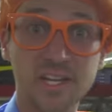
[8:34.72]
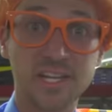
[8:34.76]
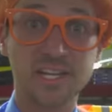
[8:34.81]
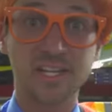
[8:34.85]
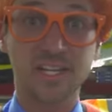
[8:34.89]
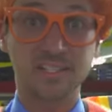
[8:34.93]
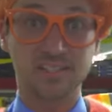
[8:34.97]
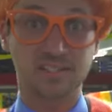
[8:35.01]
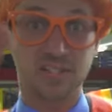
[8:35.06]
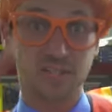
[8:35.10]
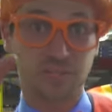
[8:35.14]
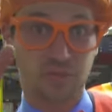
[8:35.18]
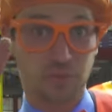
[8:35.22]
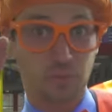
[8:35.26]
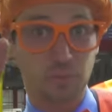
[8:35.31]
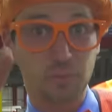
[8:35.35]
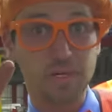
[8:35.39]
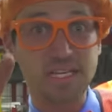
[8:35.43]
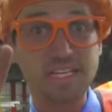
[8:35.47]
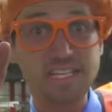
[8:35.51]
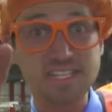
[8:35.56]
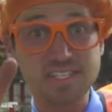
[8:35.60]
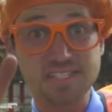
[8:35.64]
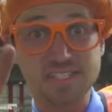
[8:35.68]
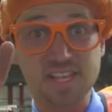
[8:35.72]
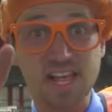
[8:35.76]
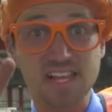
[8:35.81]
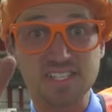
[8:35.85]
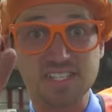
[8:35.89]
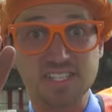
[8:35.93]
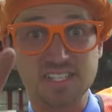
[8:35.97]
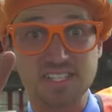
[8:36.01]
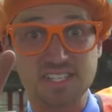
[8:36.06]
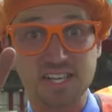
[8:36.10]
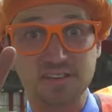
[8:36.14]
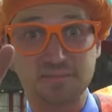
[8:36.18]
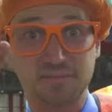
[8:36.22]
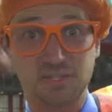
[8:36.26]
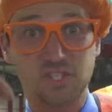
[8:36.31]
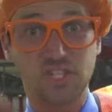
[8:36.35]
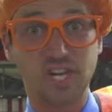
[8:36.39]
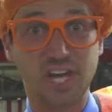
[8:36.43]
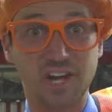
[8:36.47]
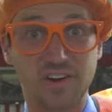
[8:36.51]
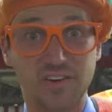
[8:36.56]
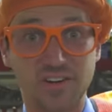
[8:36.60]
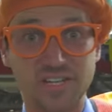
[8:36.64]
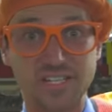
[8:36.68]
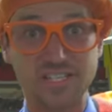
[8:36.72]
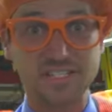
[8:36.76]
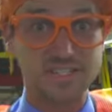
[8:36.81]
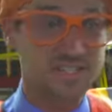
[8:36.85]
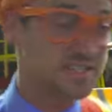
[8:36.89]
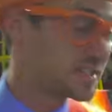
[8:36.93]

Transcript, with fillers: broken into three sizes of cherries.